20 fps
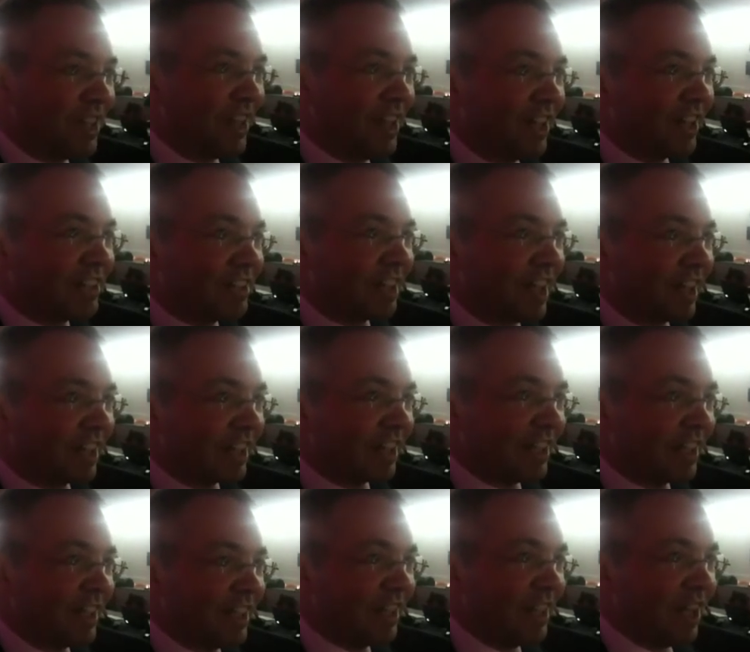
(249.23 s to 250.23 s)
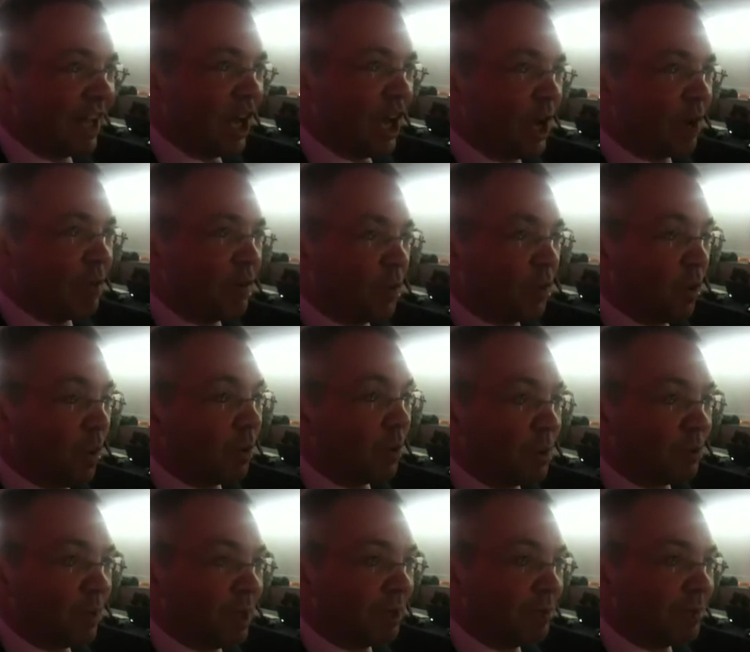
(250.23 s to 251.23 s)
exactly what we
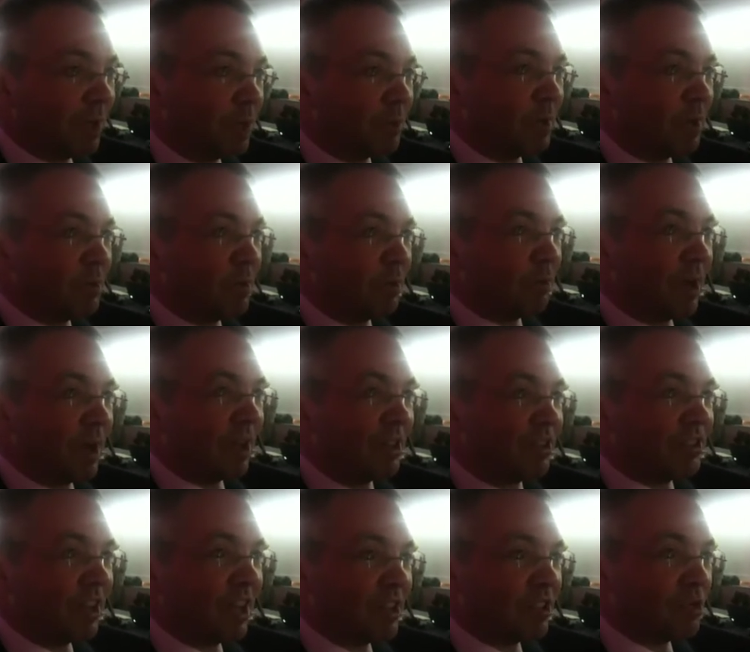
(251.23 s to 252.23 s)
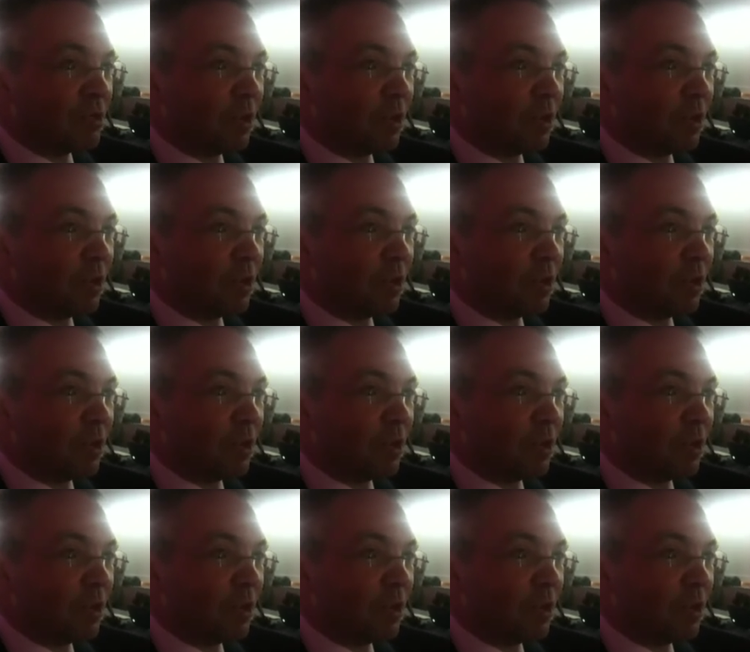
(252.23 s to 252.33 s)
mean by people powered change.